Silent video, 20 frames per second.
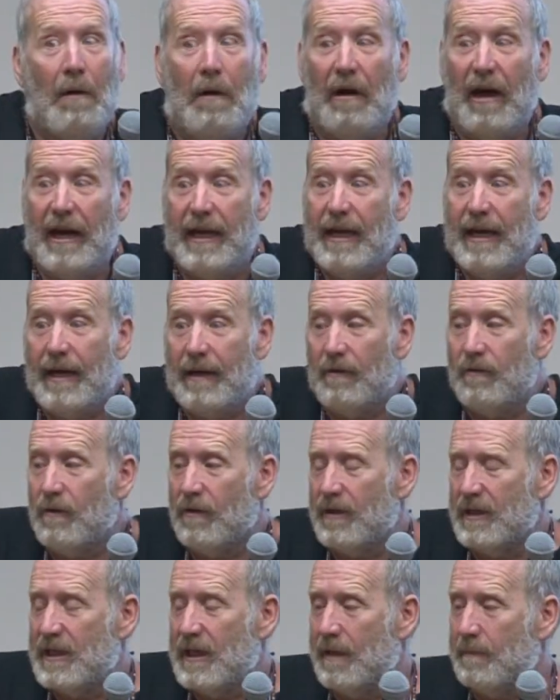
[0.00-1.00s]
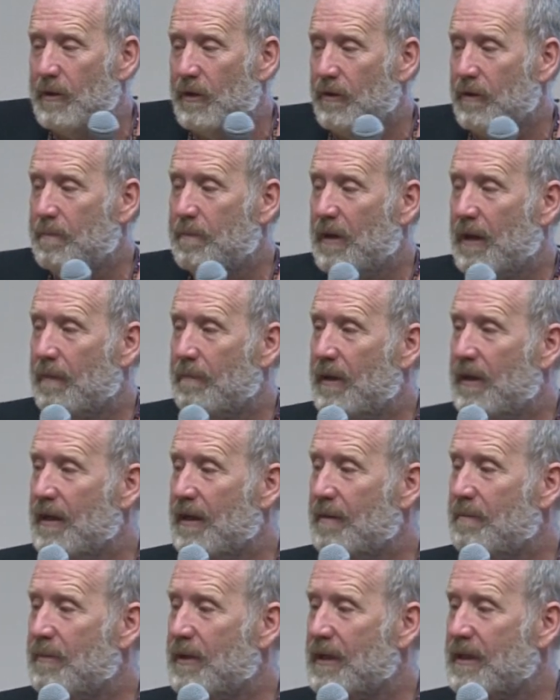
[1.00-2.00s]
I can't grow a Seminole
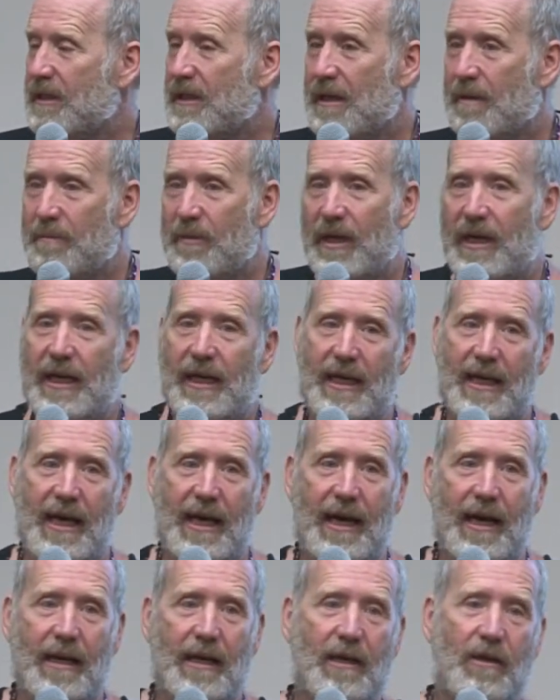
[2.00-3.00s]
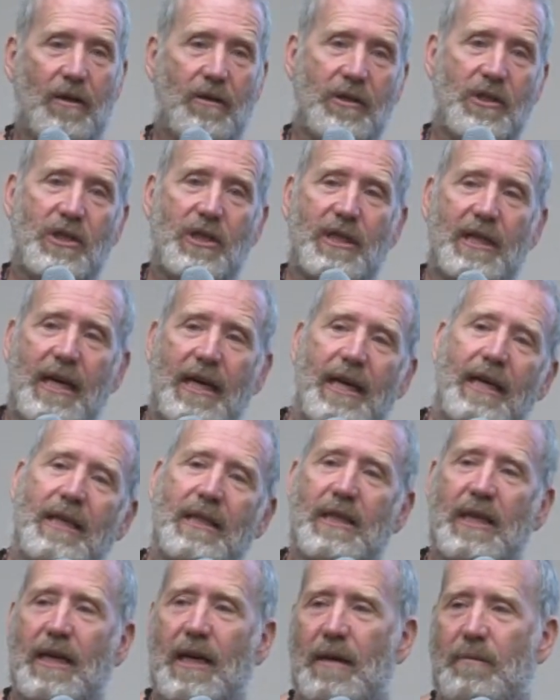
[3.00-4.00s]
pumpkin, but somebody can, and those
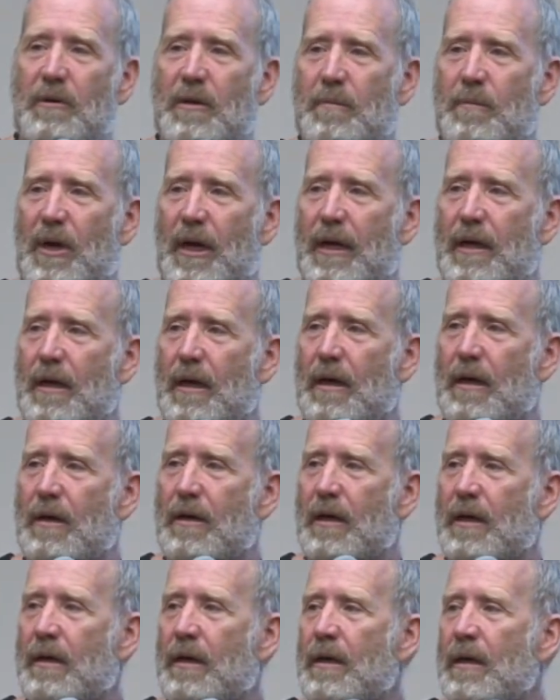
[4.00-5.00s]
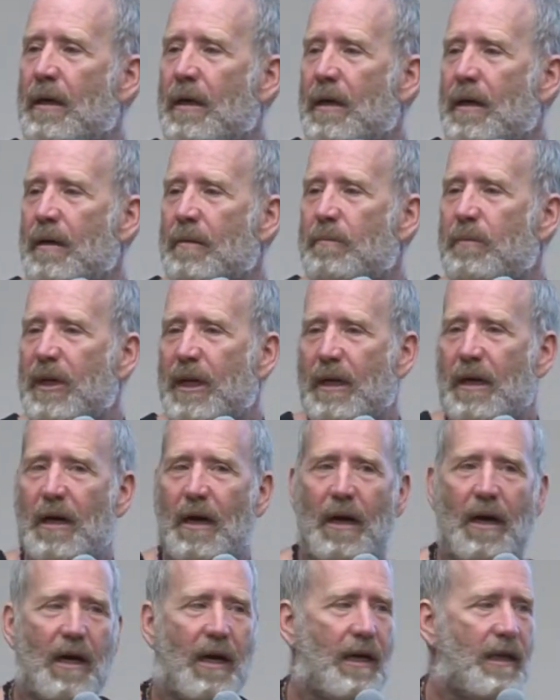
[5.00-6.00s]
genetics came to my garden
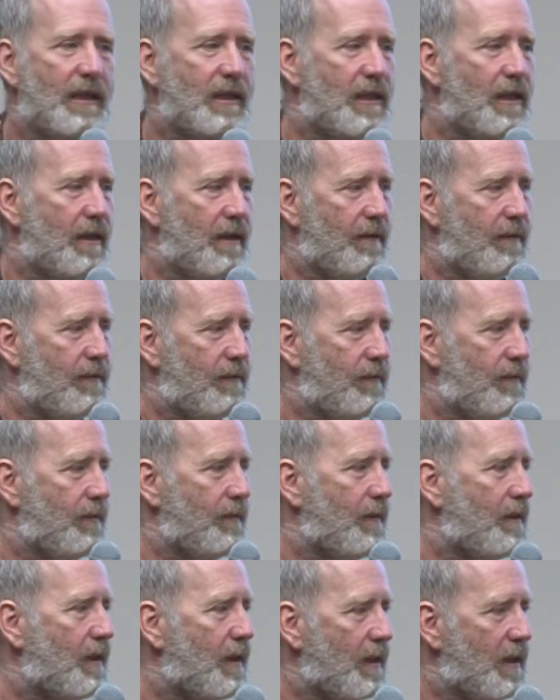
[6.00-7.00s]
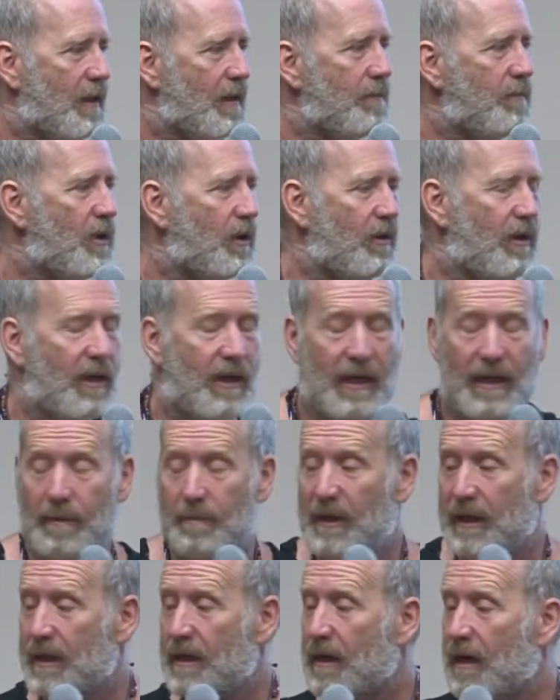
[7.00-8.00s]
because of the community,
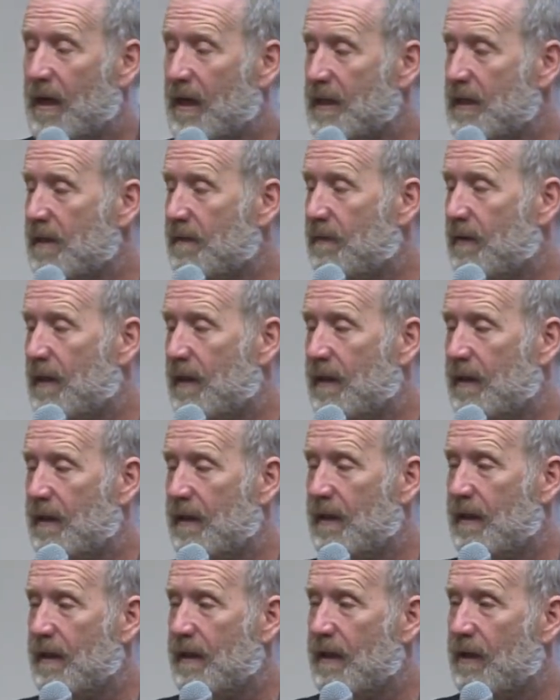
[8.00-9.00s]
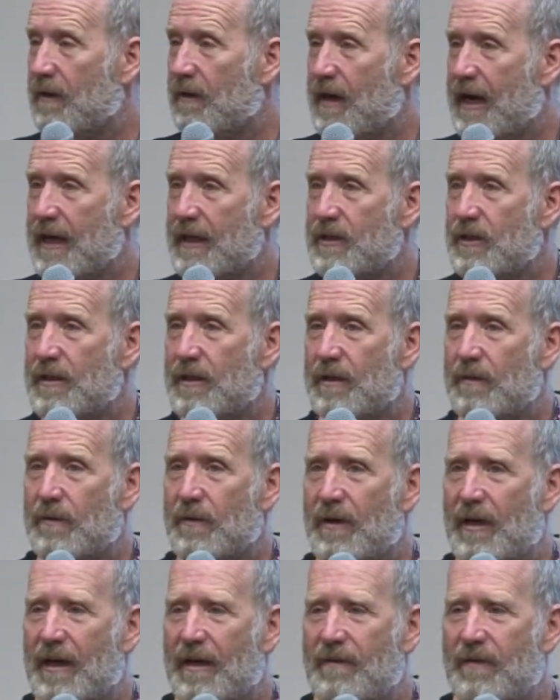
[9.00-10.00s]
because of the interaction that
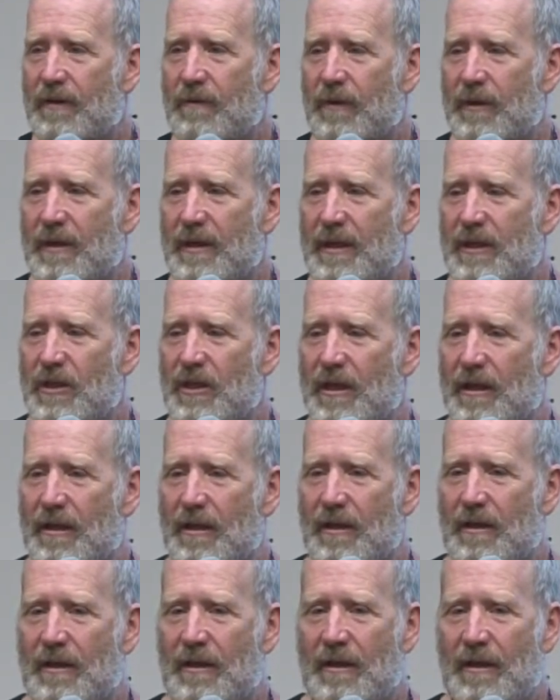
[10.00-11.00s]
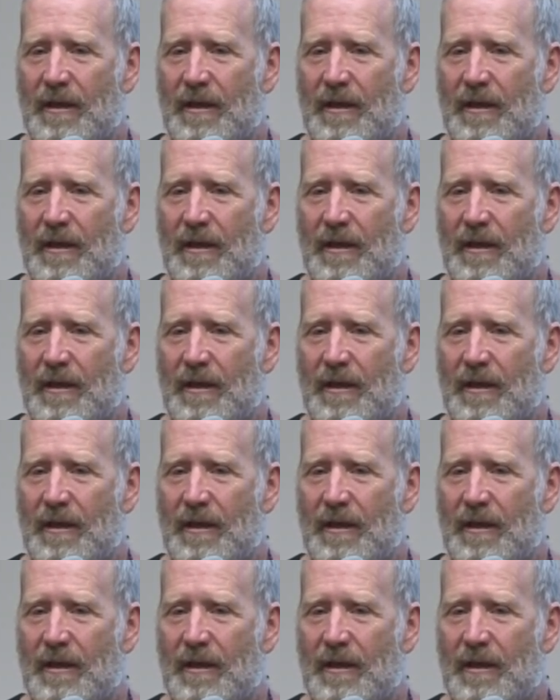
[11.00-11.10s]
we're having with each other.